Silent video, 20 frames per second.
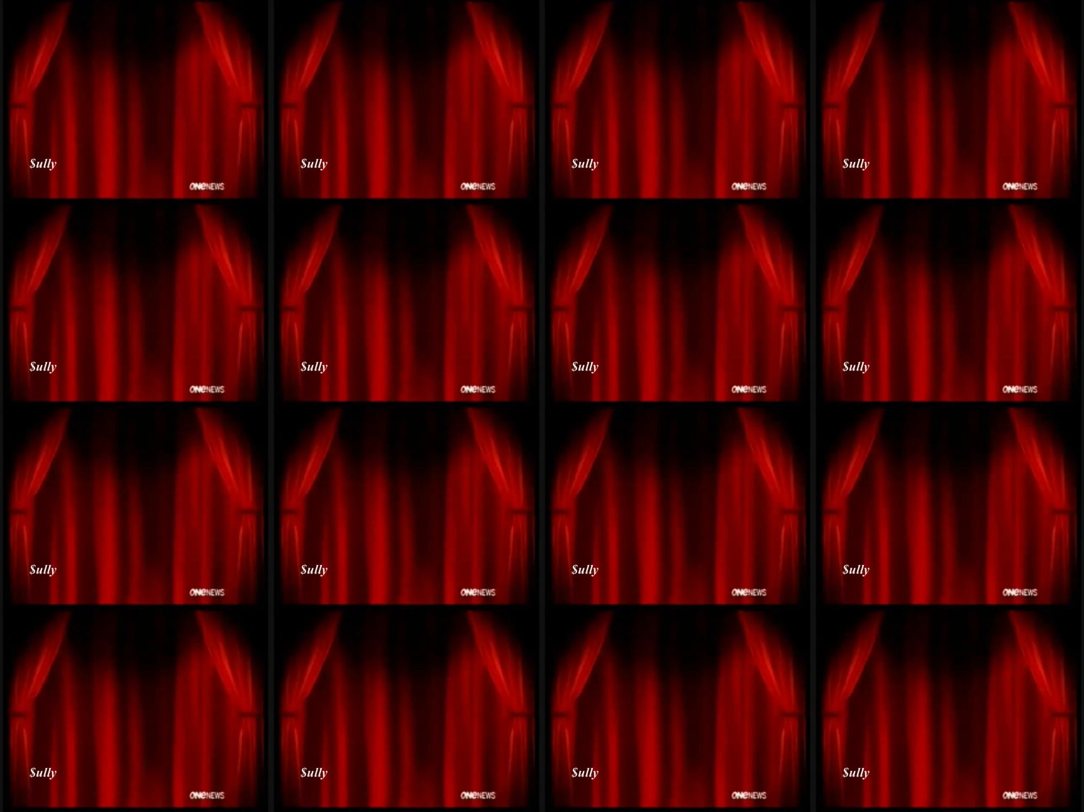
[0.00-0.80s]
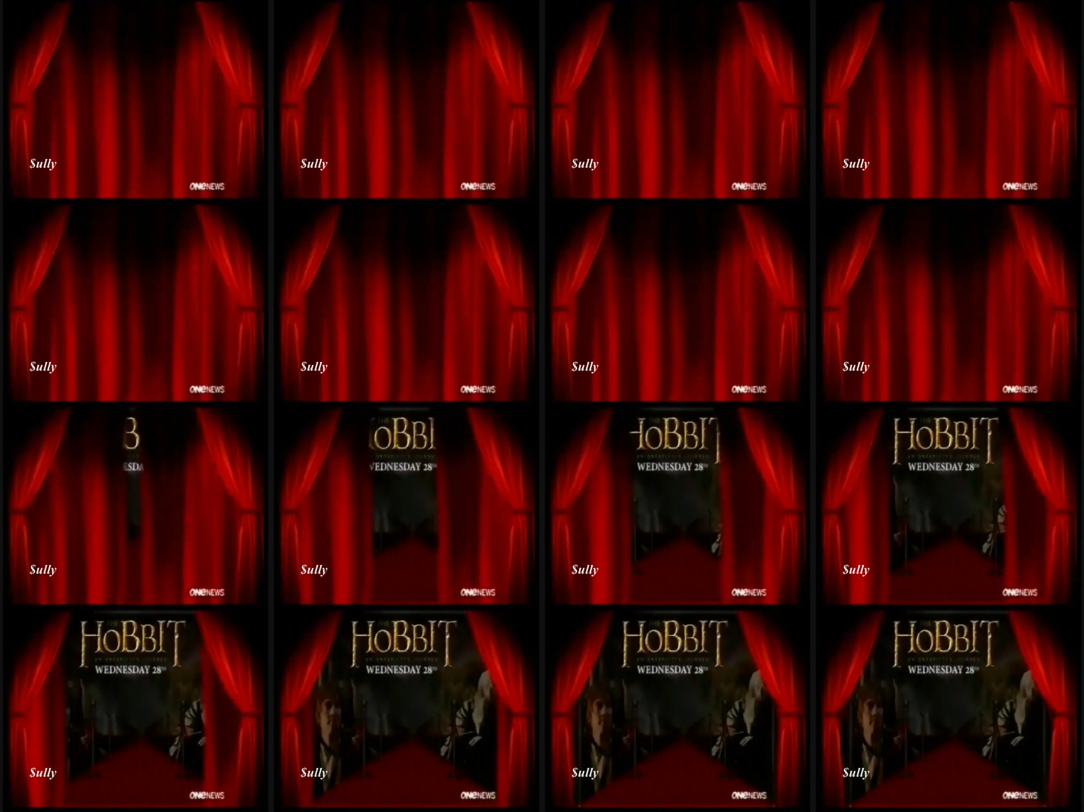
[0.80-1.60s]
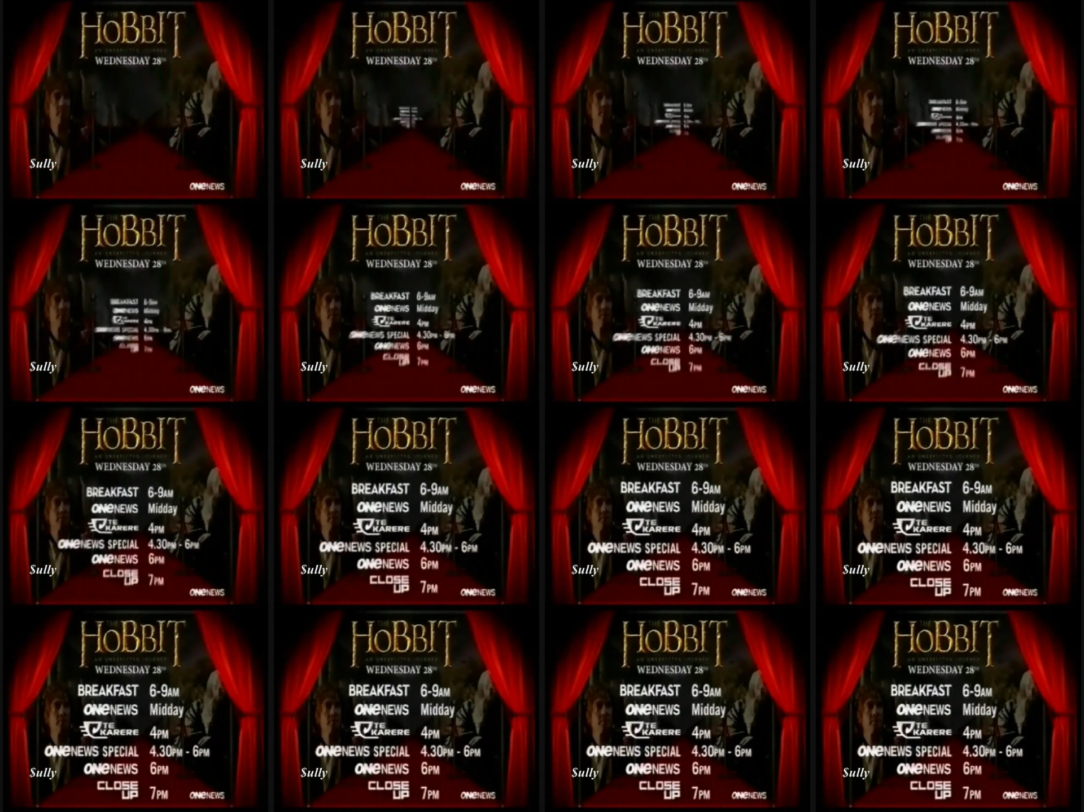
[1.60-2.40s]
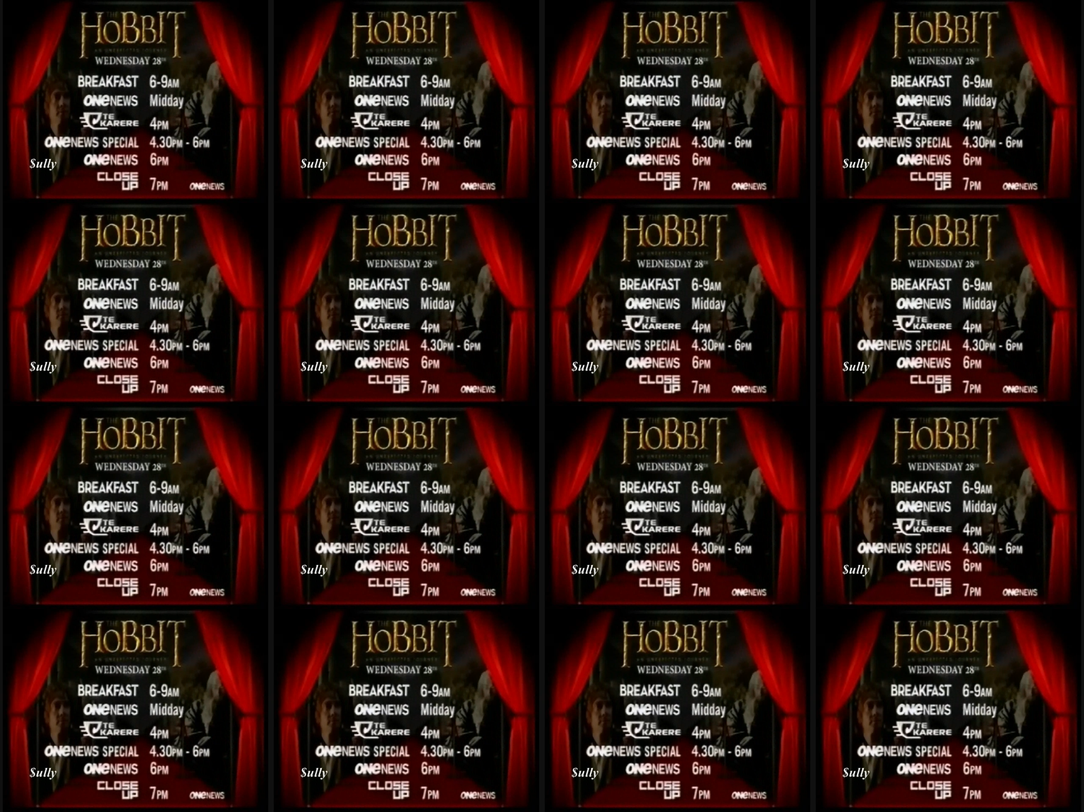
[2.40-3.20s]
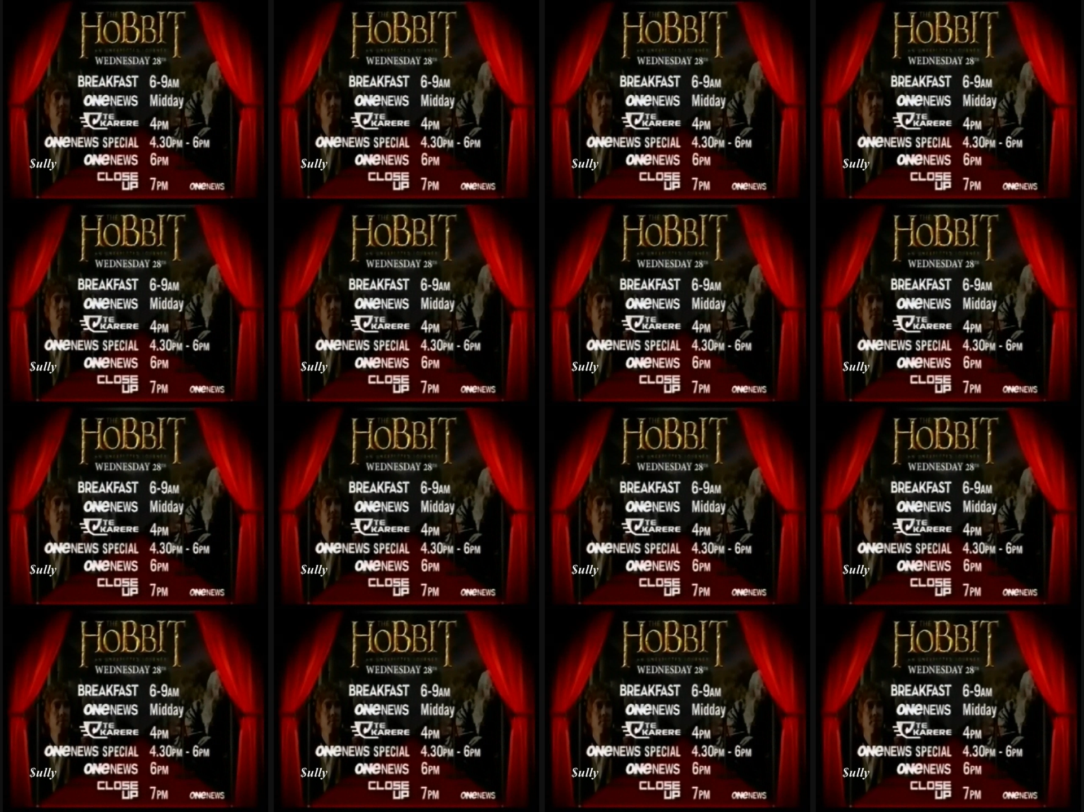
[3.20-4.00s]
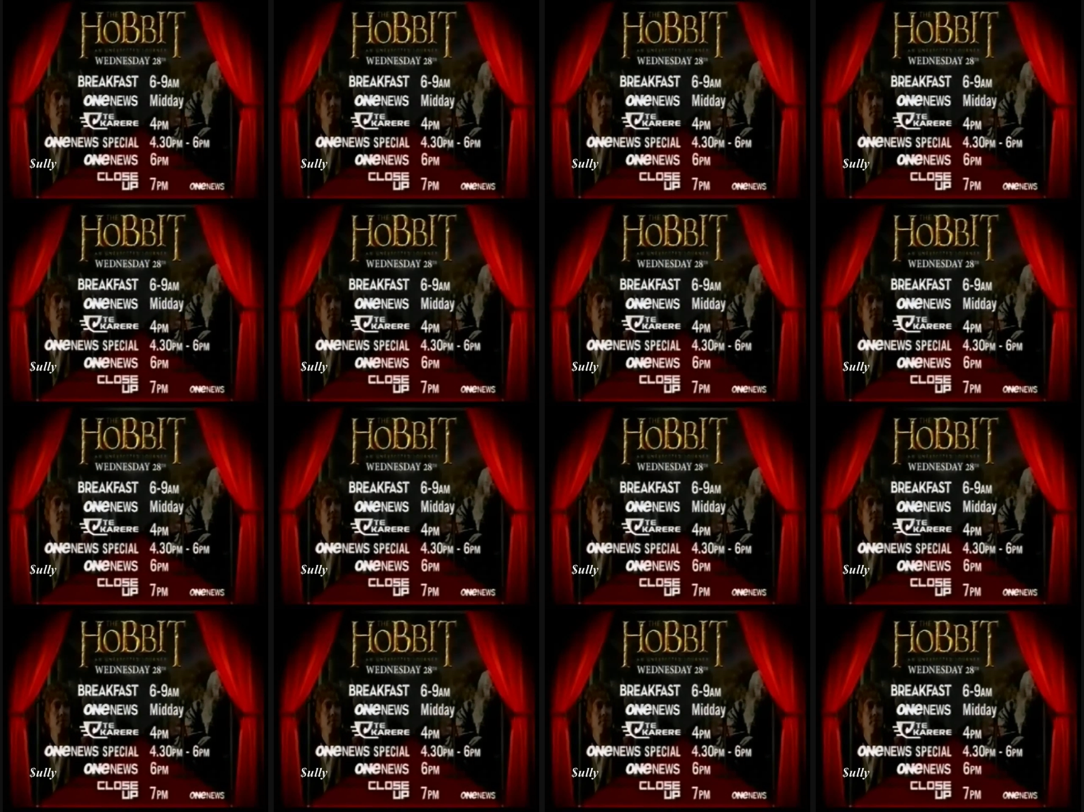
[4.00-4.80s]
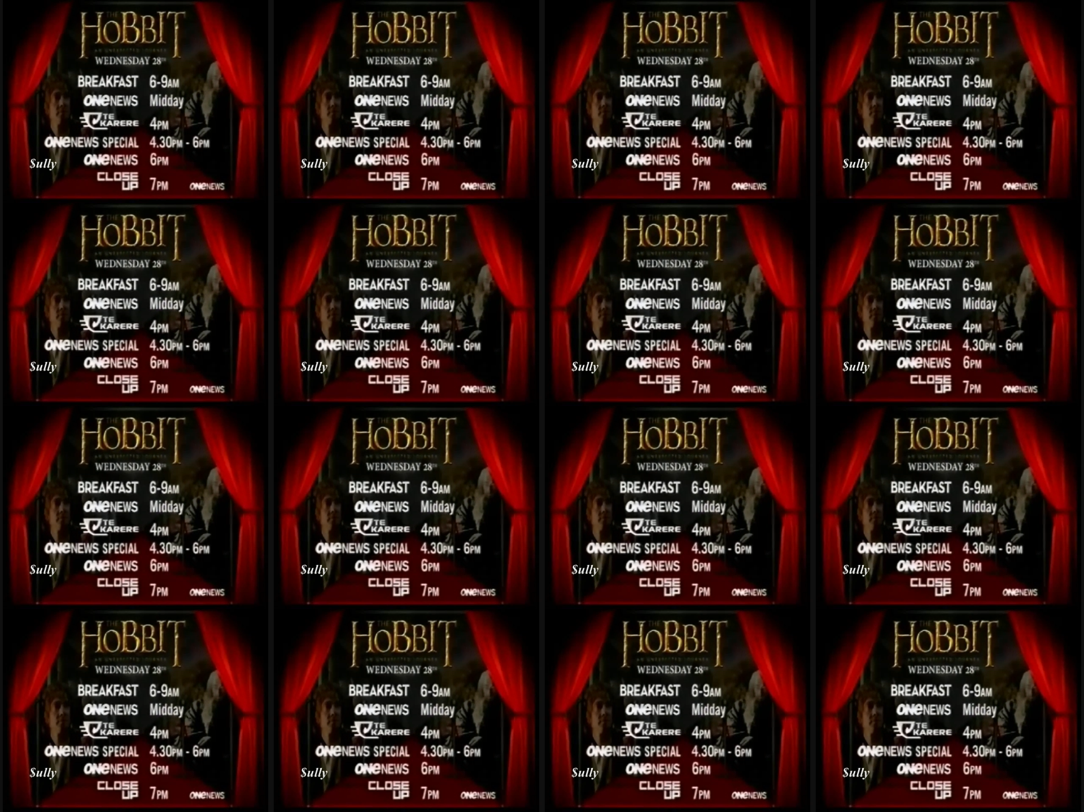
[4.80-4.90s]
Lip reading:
(no speaker visible)